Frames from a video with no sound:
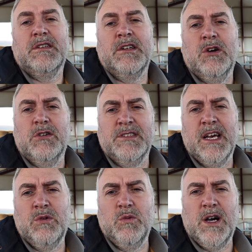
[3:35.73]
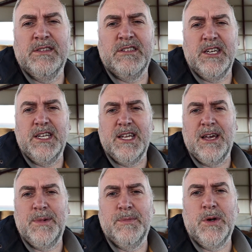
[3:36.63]
close down one side of
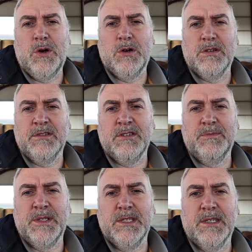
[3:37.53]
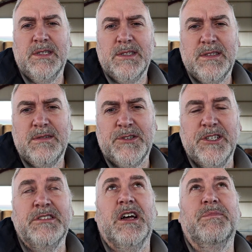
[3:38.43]
that a bit more or something.
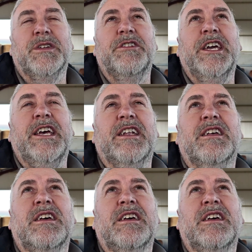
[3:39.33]
Try stop the rain.